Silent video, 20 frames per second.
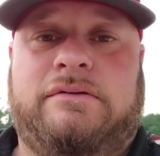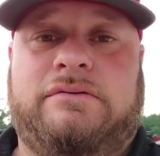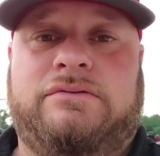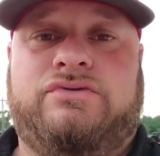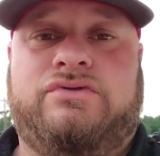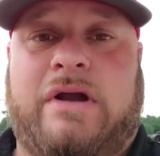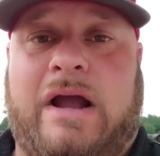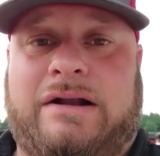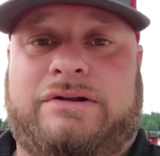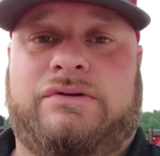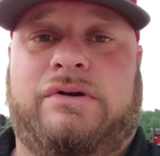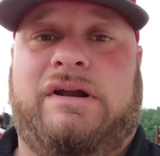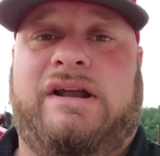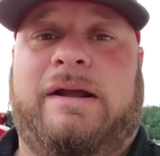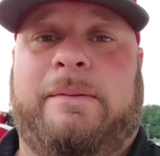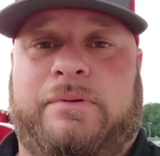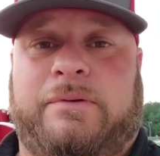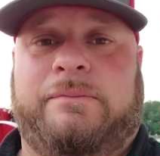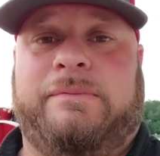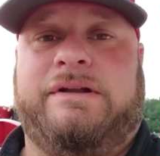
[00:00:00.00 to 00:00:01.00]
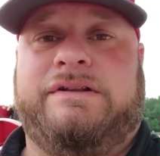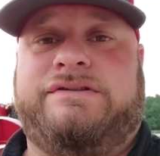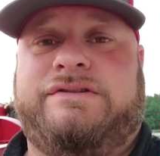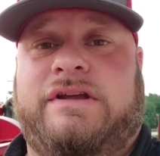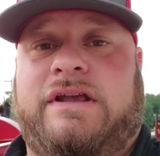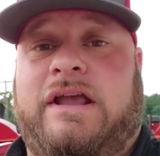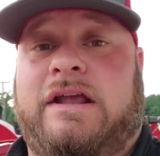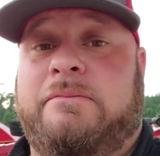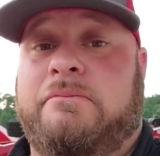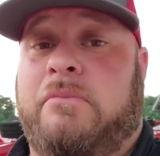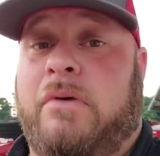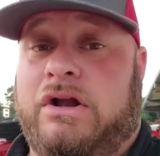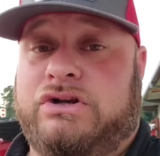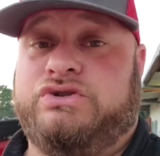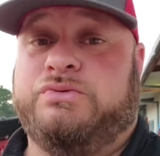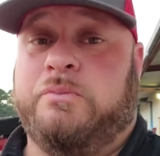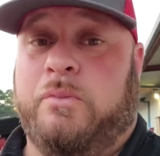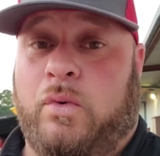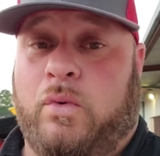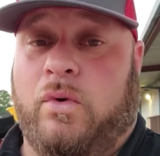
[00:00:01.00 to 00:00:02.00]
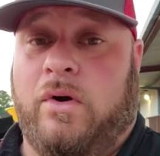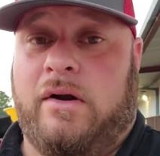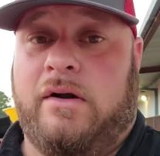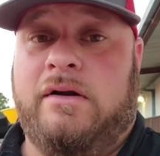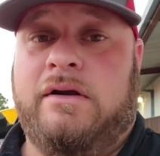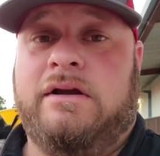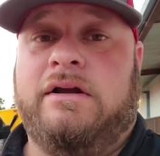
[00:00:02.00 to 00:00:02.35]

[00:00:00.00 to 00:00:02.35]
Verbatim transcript: tractor implements, and much more.